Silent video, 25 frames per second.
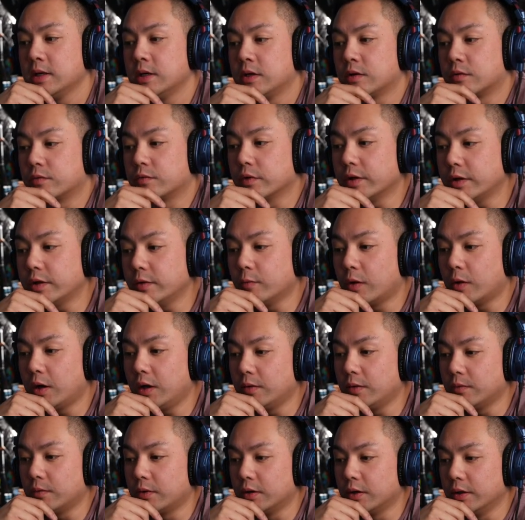Really want
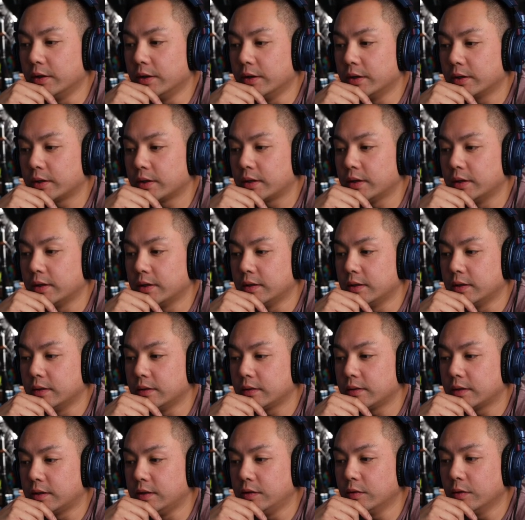one. Can
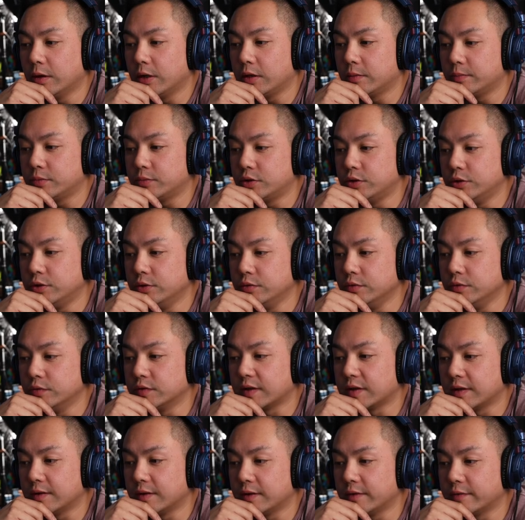can you help choose? I
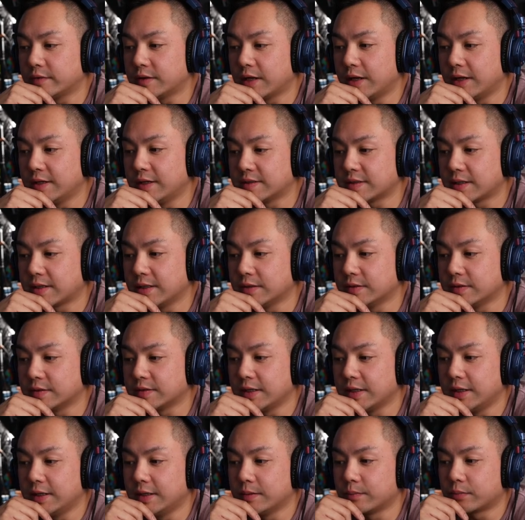love tie scales
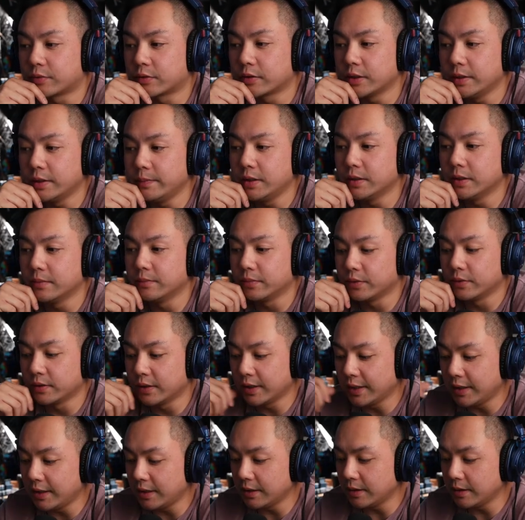and premium blade.